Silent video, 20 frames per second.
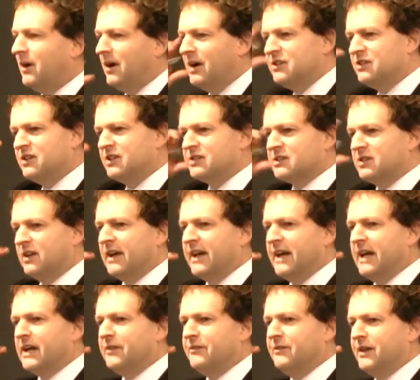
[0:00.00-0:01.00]
mindset
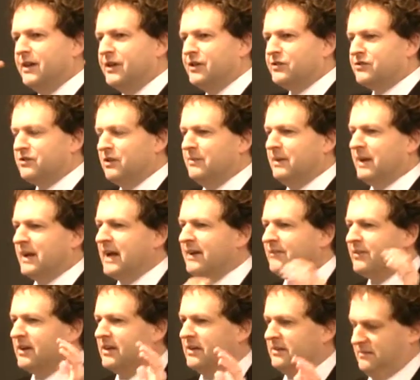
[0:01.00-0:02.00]
slightly out of the industry being
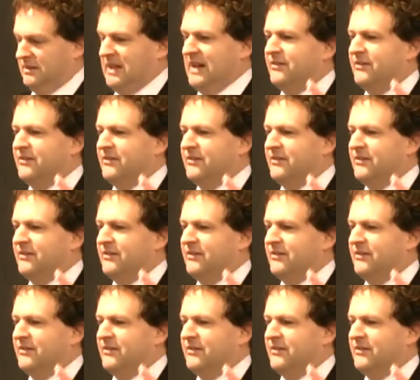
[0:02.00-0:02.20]
having